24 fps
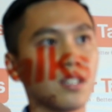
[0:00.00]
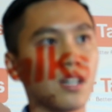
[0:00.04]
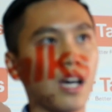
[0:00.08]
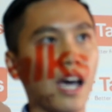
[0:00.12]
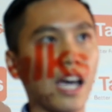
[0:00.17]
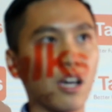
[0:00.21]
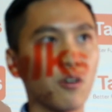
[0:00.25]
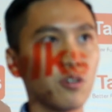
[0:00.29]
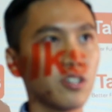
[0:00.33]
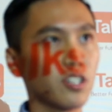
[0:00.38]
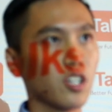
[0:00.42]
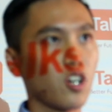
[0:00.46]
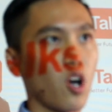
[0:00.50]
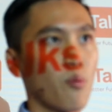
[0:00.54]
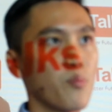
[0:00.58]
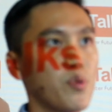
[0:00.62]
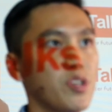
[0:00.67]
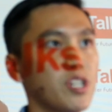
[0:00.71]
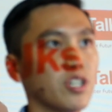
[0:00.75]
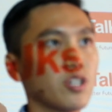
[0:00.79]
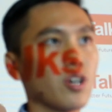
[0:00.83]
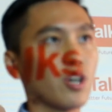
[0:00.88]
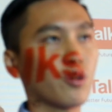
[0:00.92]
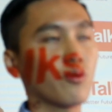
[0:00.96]
I couldn't
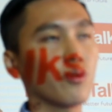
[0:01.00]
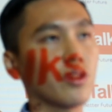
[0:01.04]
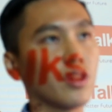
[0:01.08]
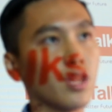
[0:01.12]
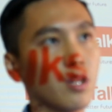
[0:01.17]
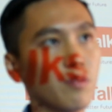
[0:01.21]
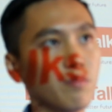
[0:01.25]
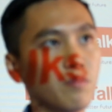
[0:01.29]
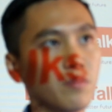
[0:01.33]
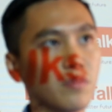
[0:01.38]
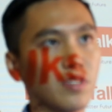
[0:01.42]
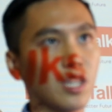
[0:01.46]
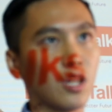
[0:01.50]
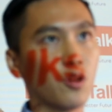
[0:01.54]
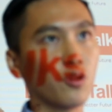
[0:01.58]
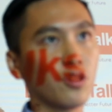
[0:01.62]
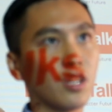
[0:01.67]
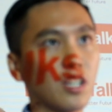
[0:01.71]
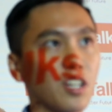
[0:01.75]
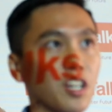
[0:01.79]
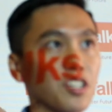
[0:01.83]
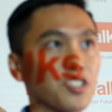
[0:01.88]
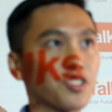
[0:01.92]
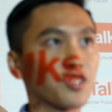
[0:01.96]
communicate with them, they
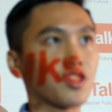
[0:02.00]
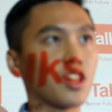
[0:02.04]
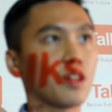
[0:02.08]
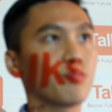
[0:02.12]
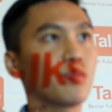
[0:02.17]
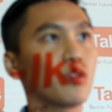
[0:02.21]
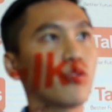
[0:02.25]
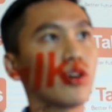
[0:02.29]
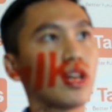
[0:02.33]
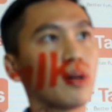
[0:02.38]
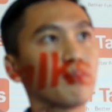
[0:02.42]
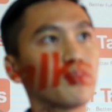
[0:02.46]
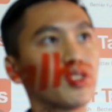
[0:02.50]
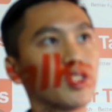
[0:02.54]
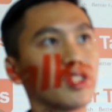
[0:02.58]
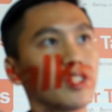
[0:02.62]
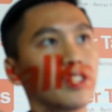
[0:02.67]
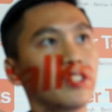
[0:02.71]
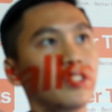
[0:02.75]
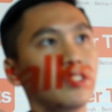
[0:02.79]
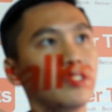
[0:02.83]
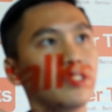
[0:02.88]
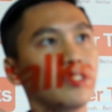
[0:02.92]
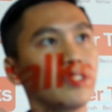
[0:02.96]
couldn't understand me what I'm
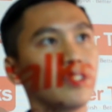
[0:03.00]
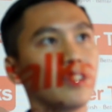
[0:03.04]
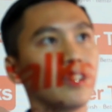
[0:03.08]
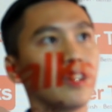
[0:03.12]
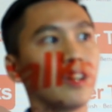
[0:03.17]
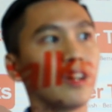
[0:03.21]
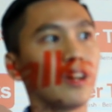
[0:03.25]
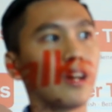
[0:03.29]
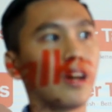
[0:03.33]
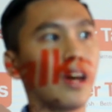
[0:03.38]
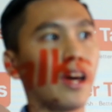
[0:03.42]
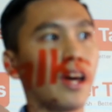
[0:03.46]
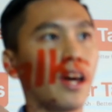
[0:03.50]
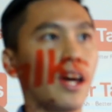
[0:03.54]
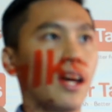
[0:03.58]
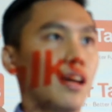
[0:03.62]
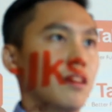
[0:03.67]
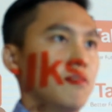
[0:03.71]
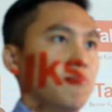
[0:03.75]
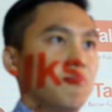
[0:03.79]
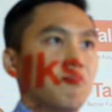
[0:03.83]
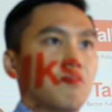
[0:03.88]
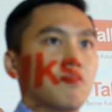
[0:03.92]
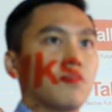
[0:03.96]
saying,
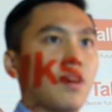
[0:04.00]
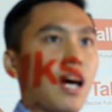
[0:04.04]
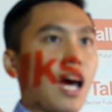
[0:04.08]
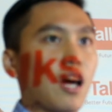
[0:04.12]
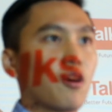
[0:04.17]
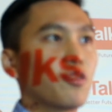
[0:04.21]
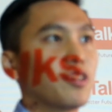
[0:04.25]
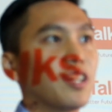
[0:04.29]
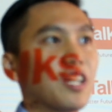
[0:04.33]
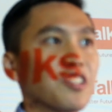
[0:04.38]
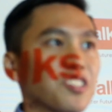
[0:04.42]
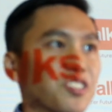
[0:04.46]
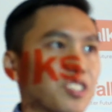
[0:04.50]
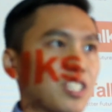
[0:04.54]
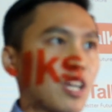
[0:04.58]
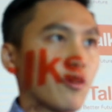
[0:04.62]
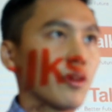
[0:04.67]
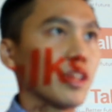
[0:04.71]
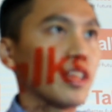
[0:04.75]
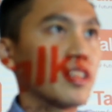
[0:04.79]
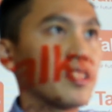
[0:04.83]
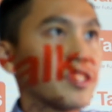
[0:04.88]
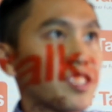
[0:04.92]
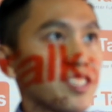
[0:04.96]
and I couldn't understand
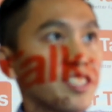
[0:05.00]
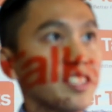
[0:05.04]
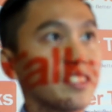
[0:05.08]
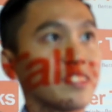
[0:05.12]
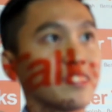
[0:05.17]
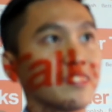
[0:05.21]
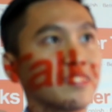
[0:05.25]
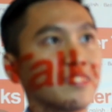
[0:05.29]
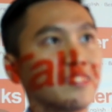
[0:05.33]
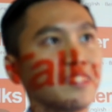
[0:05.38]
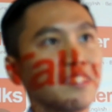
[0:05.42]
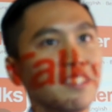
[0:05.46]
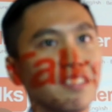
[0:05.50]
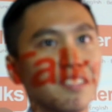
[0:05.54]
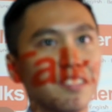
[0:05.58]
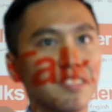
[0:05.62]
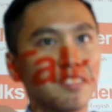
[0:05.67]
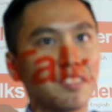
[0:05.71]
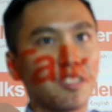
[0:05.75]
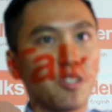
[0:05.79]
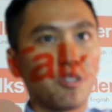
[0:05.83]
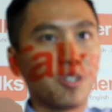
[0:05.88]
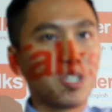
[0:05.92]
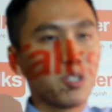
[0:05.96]
what they're saying.
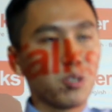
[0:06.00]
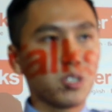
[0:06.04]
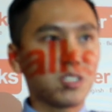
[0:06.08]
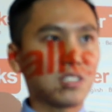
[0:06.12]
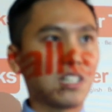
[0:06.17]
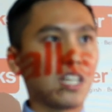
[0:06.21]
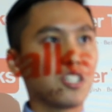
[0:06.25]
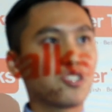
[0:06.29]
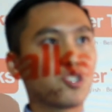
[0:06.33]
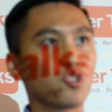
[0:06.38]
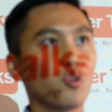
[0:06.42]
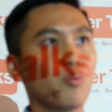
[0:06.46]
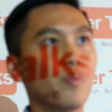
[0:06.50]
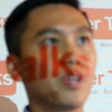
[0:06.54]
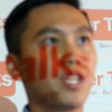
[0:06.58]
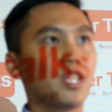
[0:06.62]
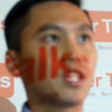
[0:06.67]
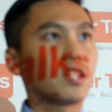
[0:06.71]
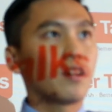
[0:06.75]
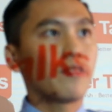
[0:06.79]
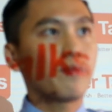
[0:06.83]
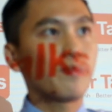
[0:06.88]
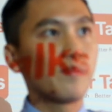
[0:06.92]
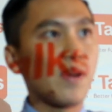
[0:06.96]
So it was 2
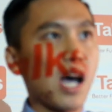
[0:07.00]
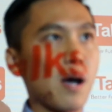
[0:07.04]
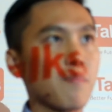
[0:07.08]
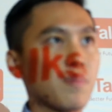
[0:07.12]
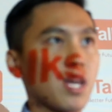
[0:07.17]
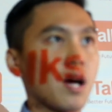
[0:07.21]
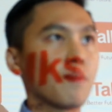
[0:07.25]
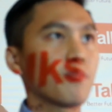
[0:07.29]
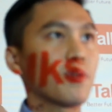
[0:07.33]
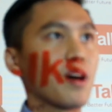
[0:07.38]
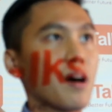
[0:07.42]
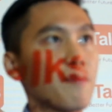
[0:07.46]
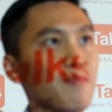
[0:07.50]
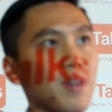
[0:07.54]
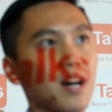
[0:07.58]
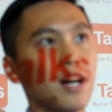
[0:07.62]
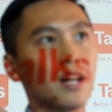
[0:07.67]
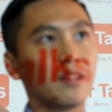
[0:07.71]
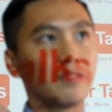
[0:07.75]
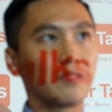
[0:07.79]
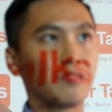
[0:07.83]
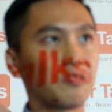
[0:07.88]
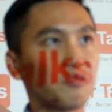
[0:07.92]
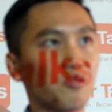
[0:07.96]
minutes of blah, blah, blah,
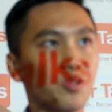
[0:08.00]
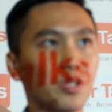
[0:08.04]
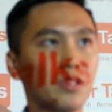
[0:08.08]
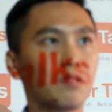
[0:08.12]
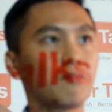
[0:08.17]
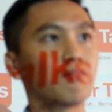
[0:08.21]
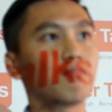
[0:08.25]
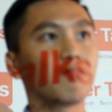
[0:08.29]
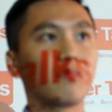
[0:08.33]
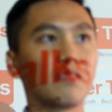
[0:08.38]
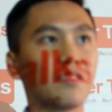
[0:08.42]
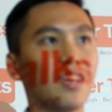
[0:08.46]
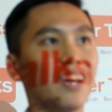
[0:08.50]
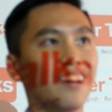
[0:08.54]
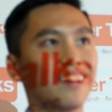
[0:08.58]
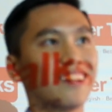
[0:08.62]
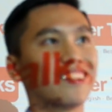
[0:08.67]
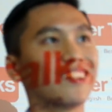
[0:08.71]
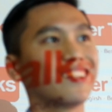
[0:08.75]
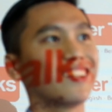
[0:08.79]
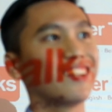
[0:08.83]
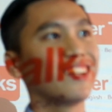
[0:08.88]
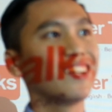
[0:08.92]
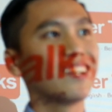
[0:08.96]
blah, with
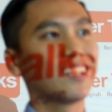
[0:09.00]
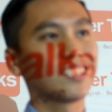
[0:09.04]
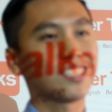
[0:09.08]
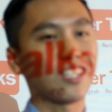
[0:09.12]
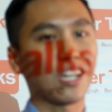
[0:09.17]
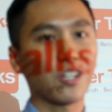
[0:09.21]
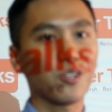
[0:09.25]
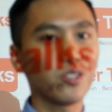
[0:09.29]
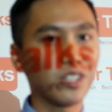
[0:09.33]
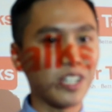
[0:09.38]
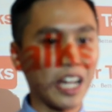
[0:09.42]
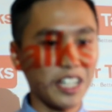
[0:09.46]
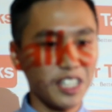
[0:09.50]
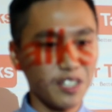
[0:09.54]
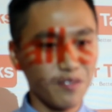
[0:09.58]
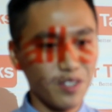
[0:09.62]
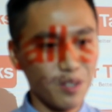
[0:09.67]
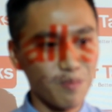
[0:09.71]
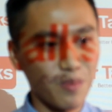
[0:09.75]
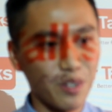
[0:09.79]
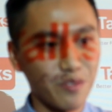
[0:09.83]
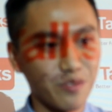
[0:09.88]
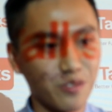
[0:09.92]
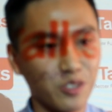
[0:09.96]
so I couldn't
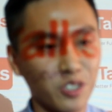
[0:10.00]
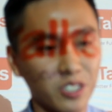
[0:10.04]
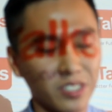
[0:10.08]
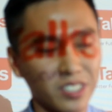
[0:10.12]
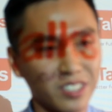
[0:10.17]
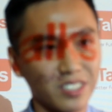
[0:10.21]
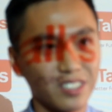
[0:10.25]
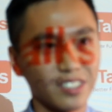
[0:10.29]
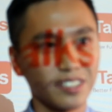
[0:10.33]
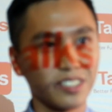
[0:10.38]
activate my phone.